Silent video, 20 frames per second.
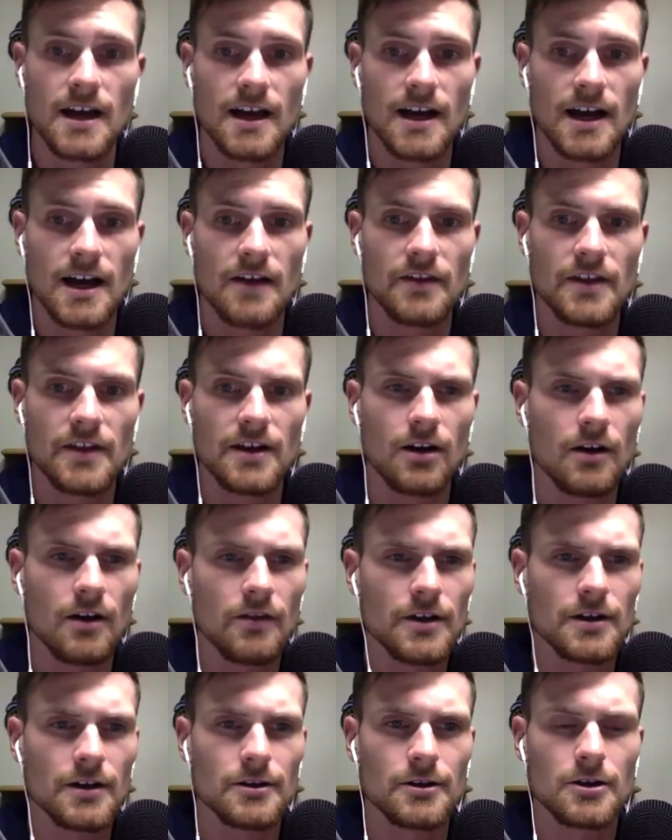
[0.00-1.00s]
And then on
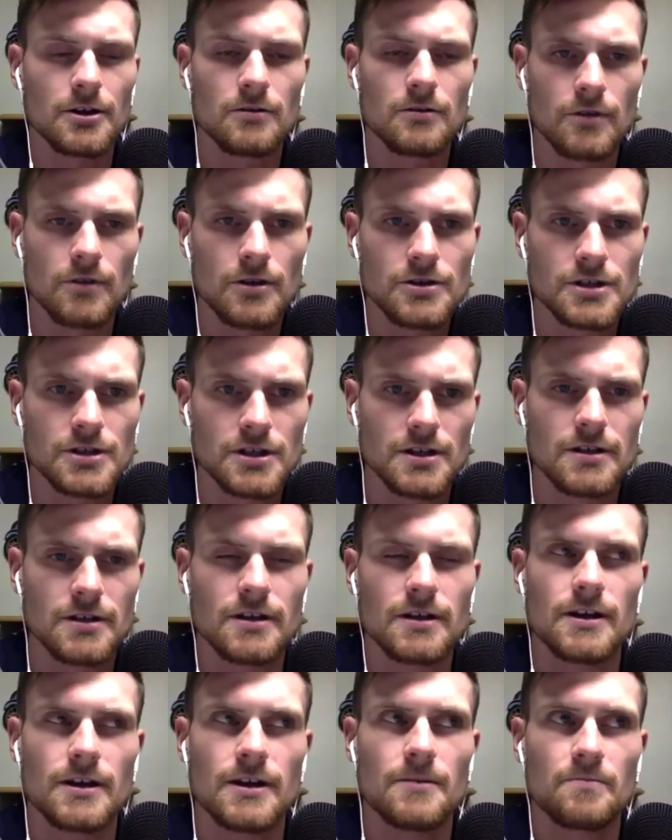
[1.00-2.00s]
the, the corrosion,
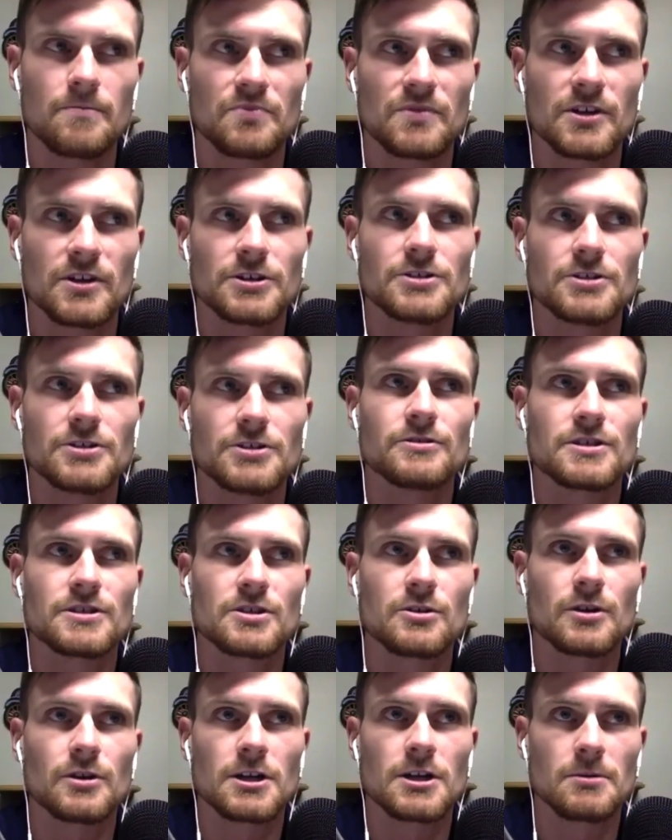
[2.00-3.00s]
could you just
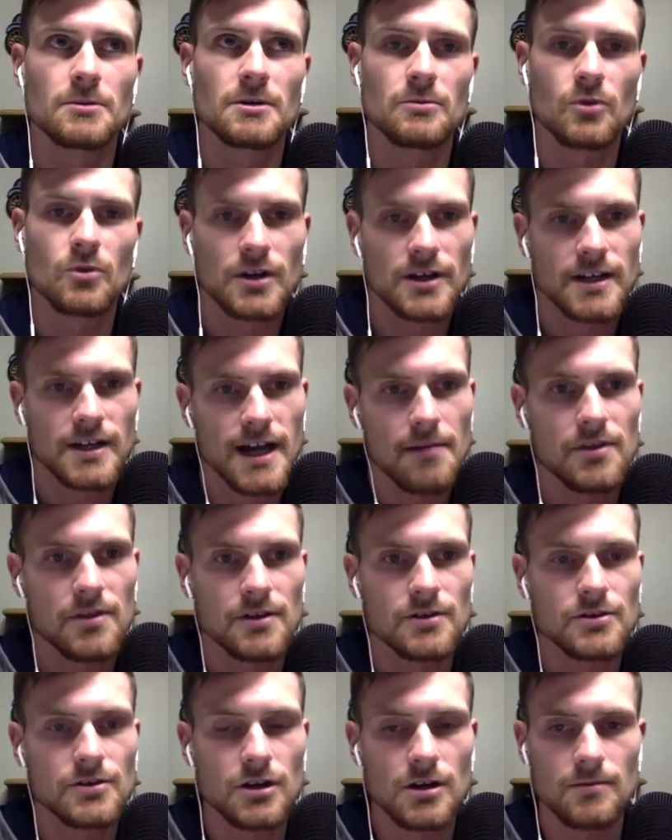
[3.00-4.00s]
go into a little bit more depth
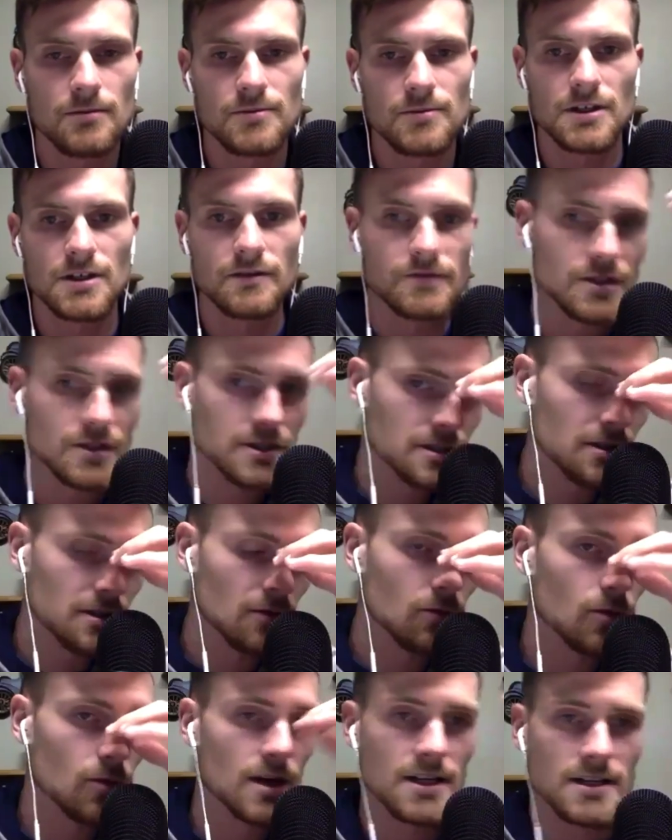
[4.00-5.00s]
in terms of just, you know,
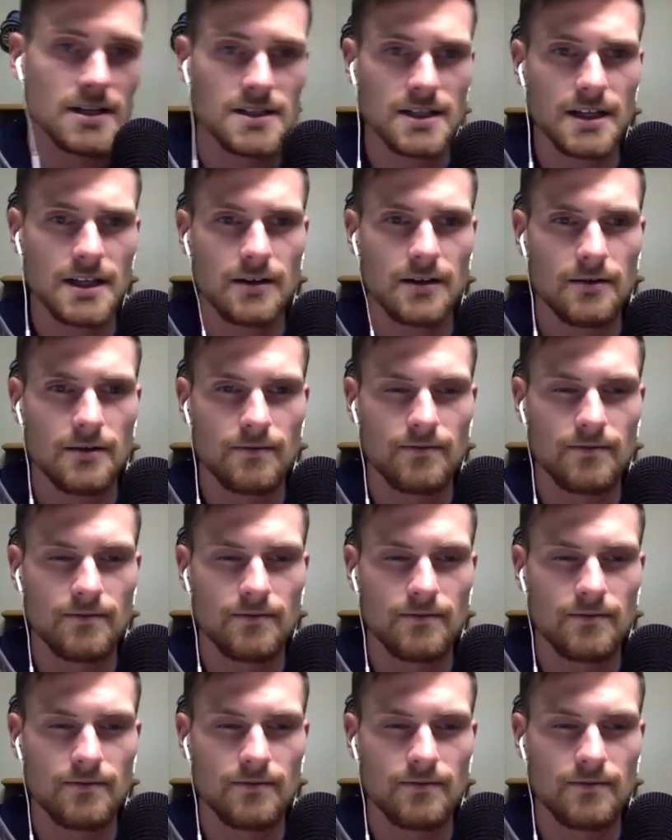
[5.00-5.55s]
what is it,